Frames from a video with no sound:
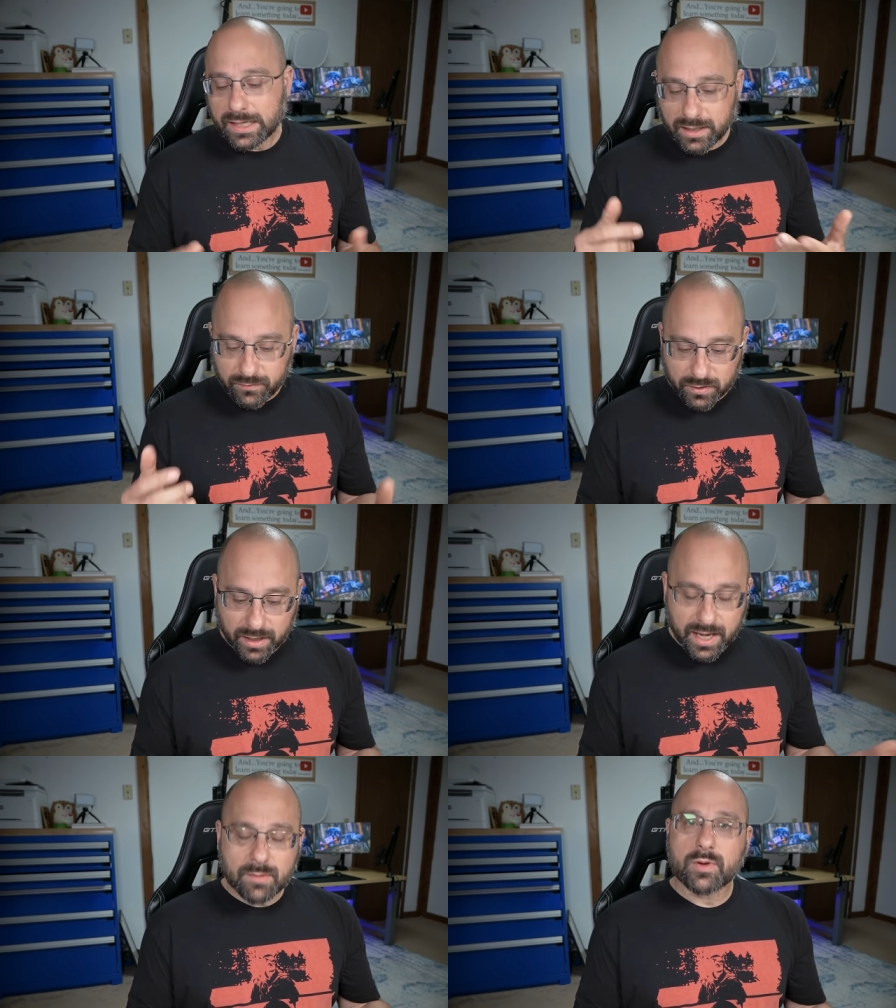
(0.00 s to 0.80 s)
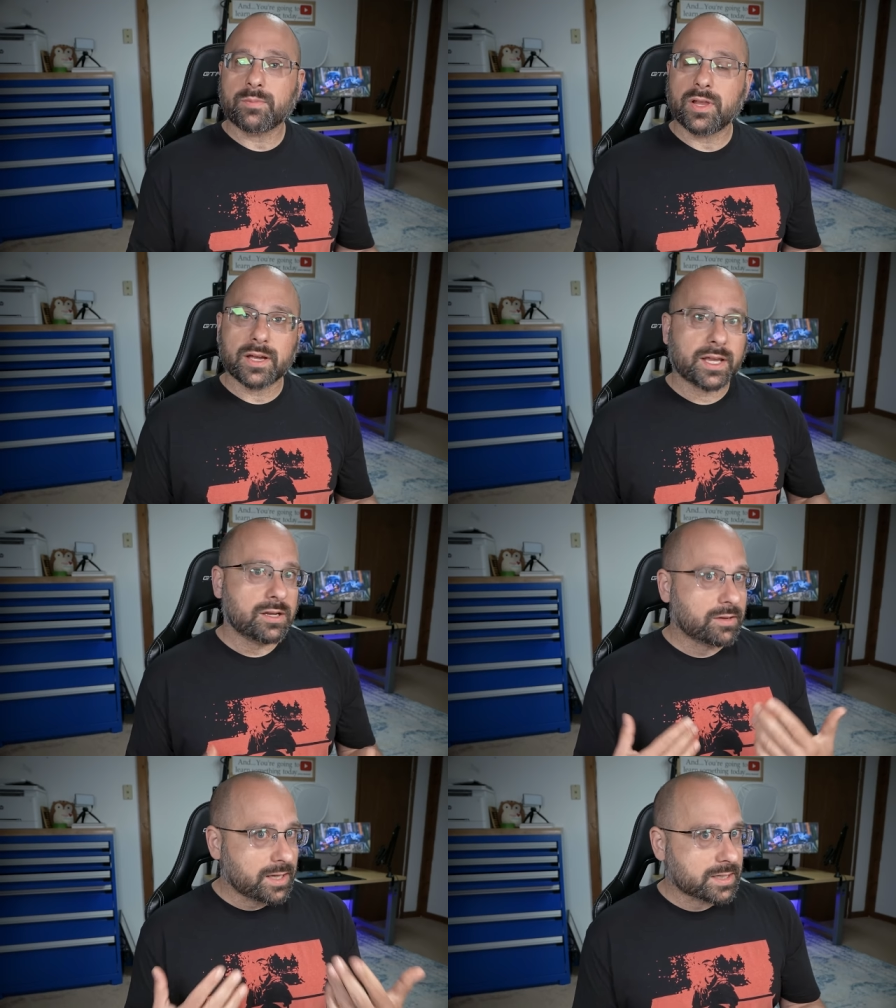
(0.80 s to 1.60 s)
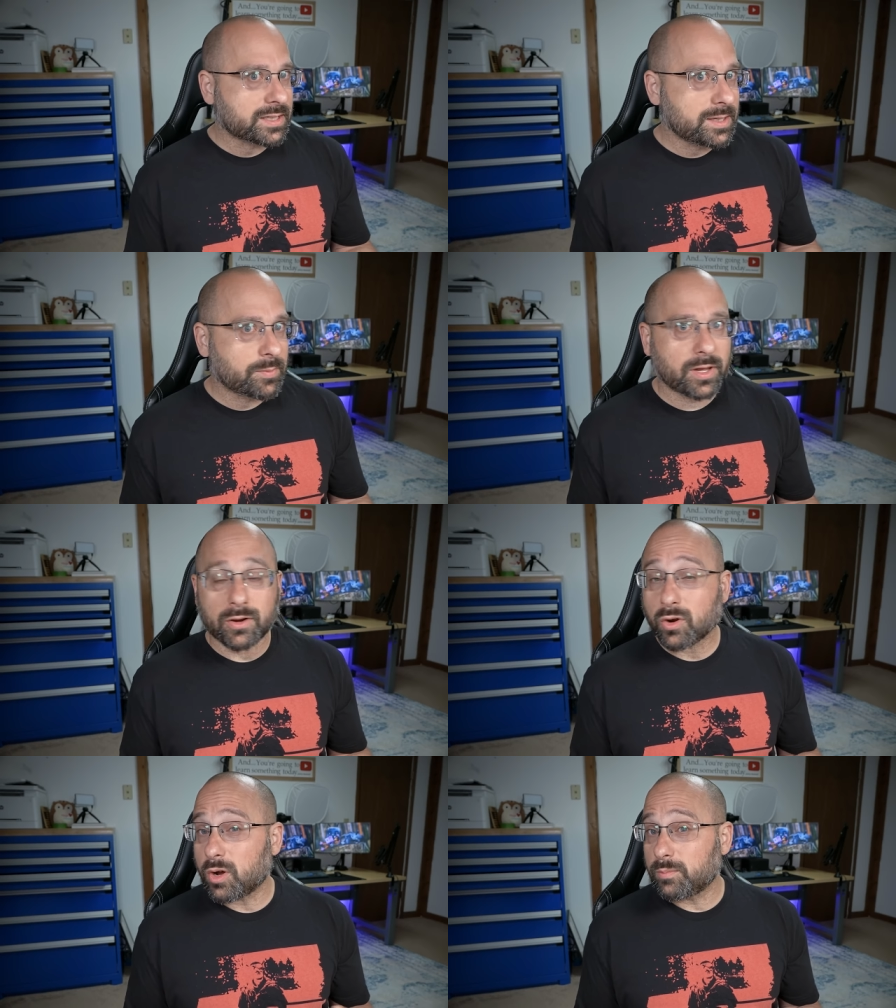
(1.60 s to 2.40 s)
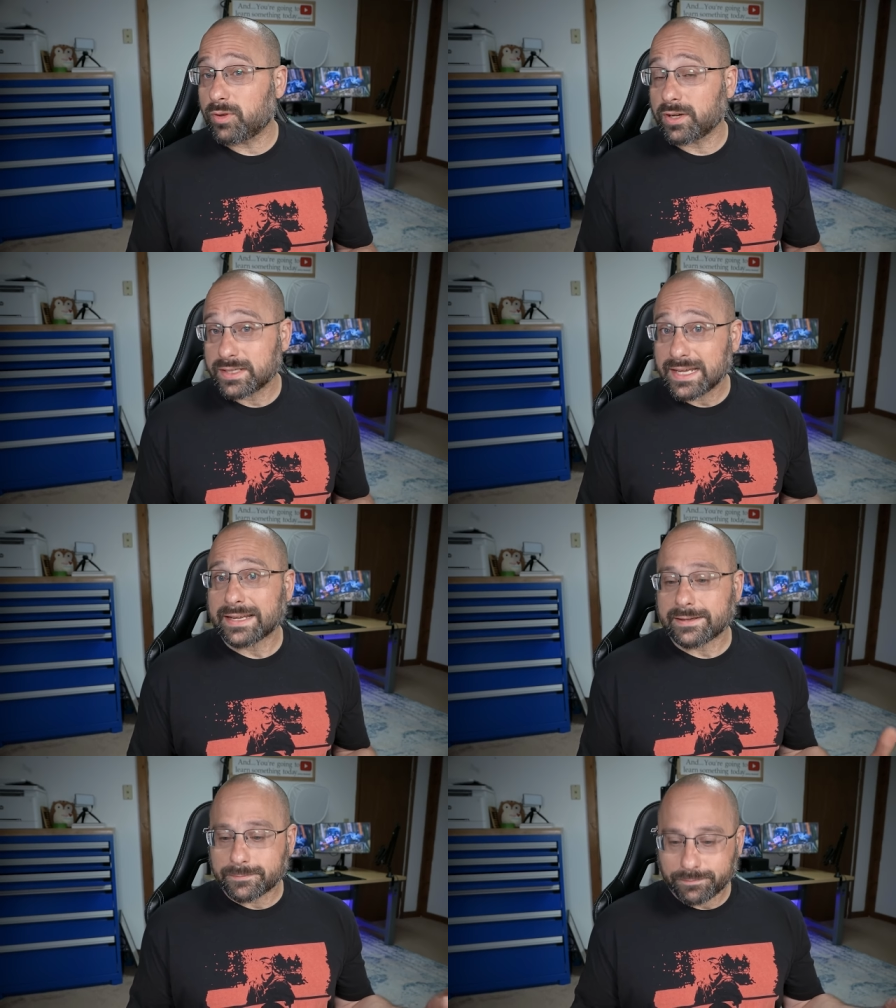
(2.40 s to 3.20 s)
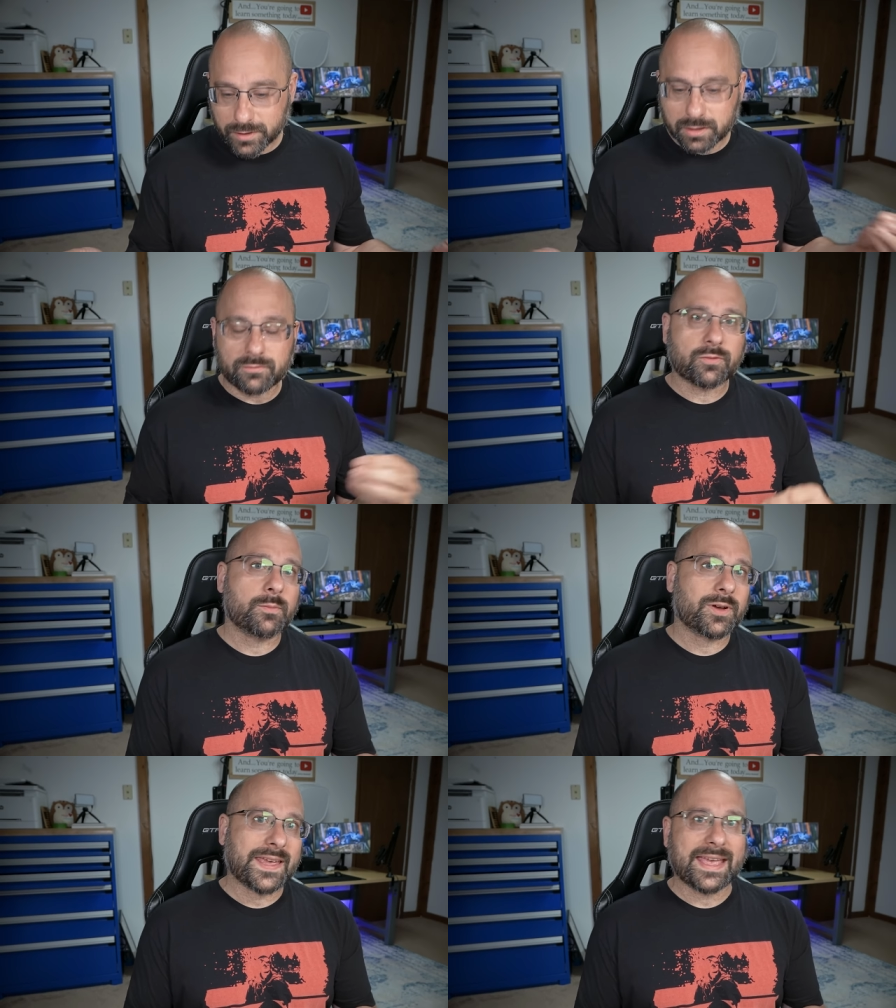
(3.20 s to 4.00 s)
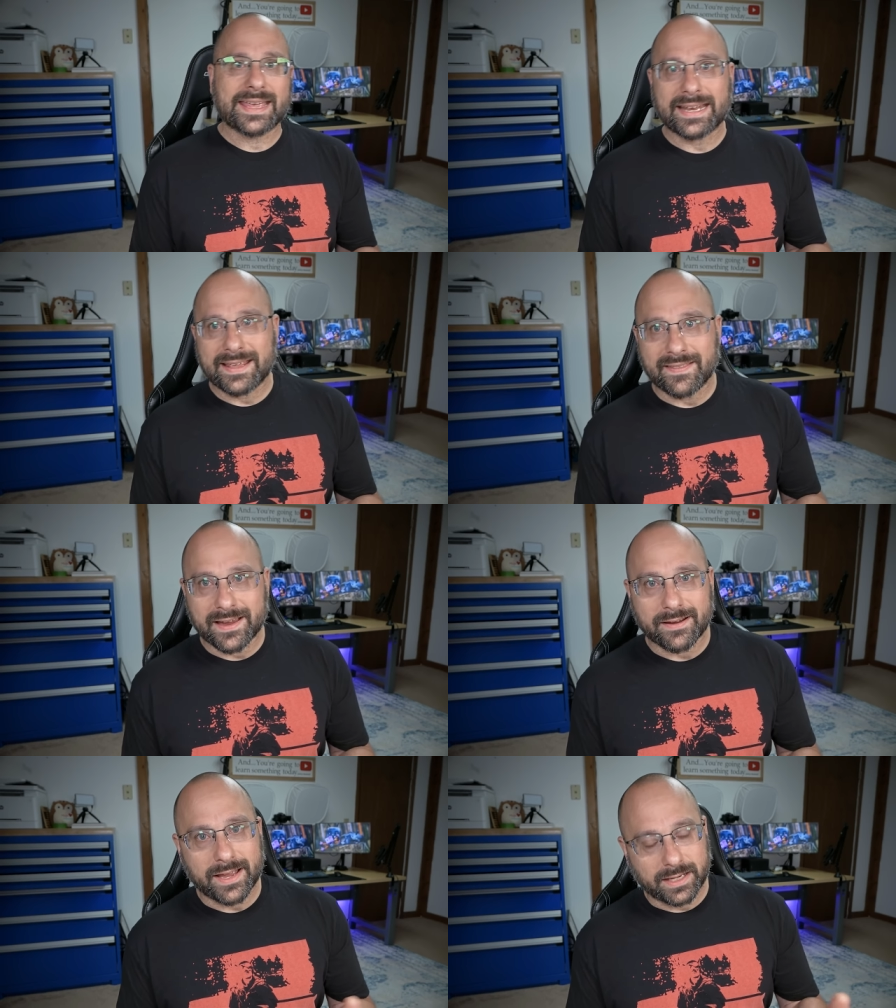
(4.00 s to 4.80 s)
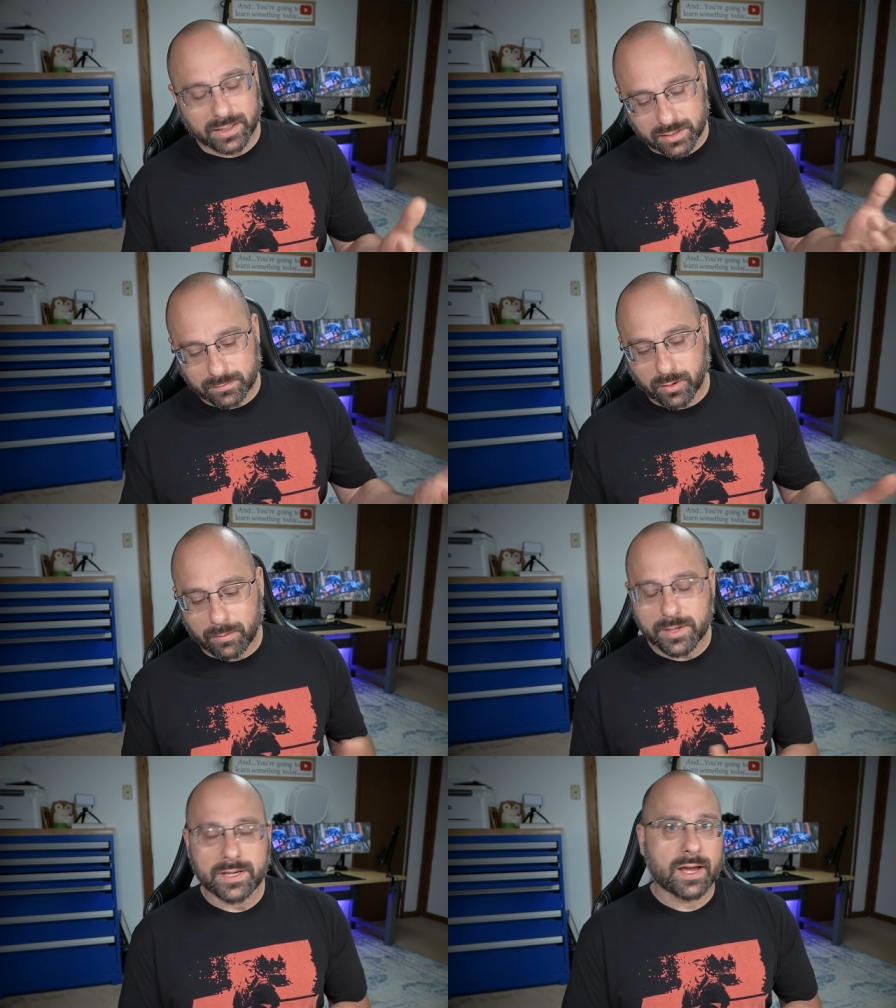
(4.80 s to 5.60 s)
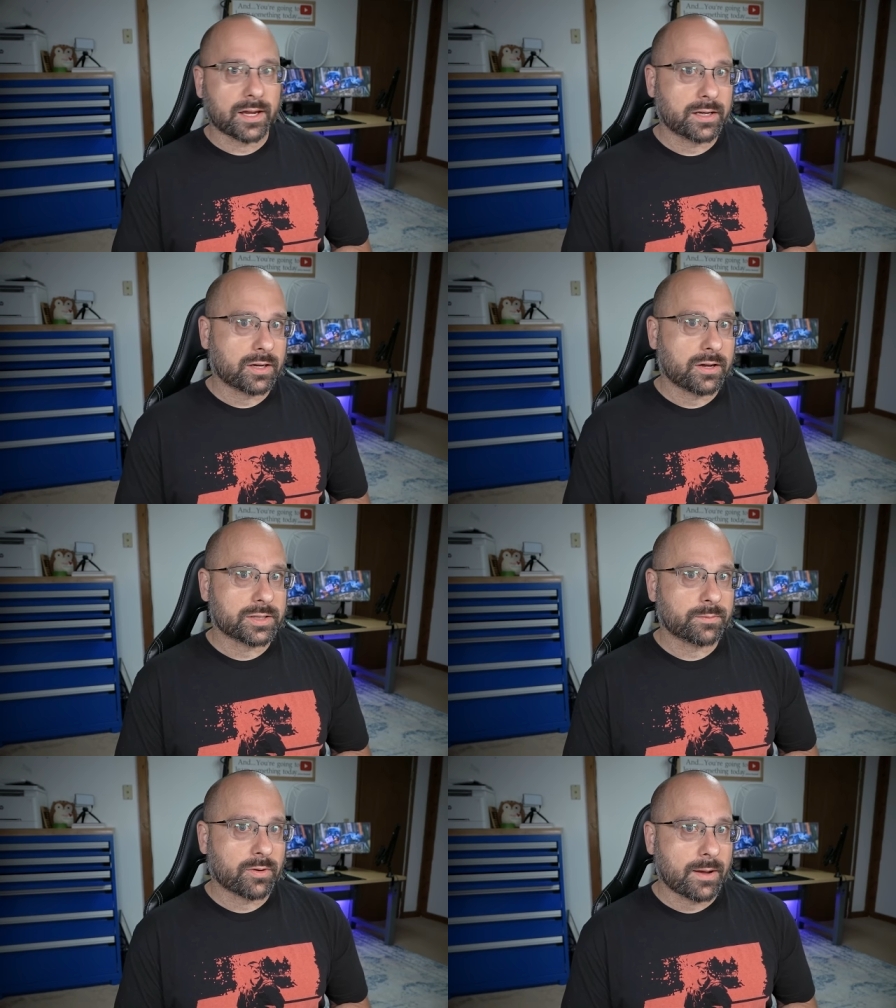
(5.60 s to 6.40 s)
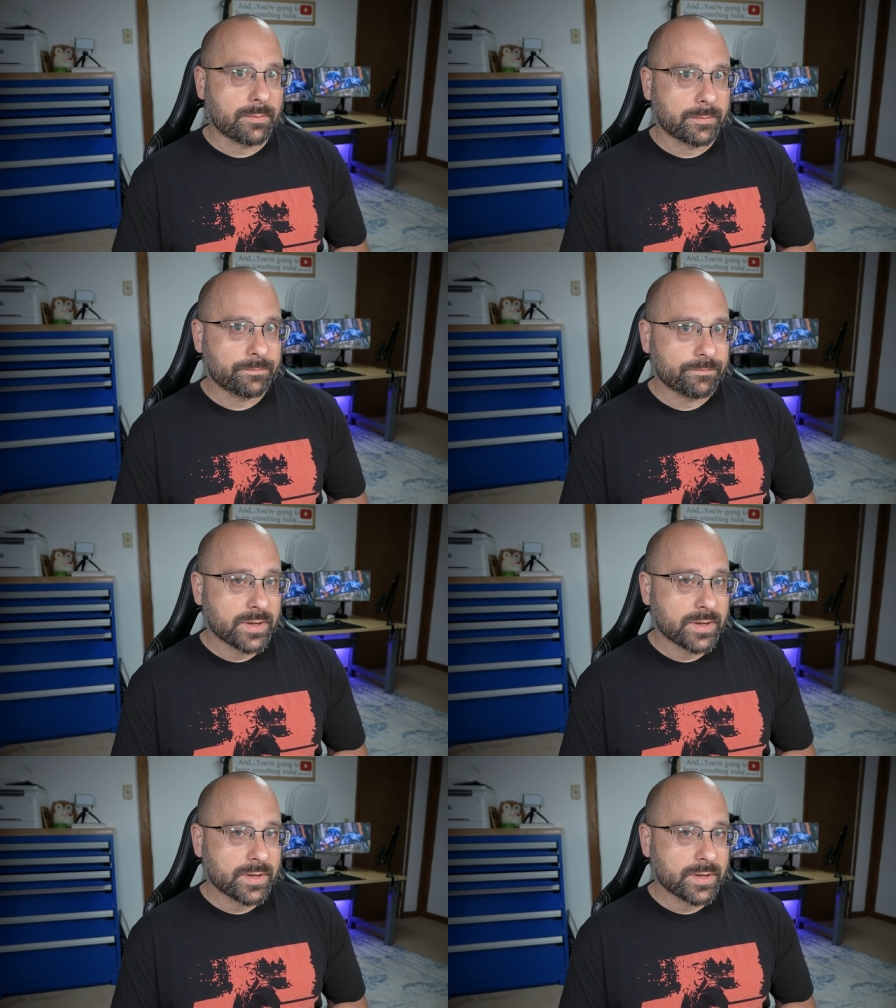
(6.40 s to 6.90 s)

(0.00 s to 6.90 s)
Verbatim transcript: If your camera plug and your E S C plug are all plugged in, the conformal can't get in there, and it's probably not going to cause a problem.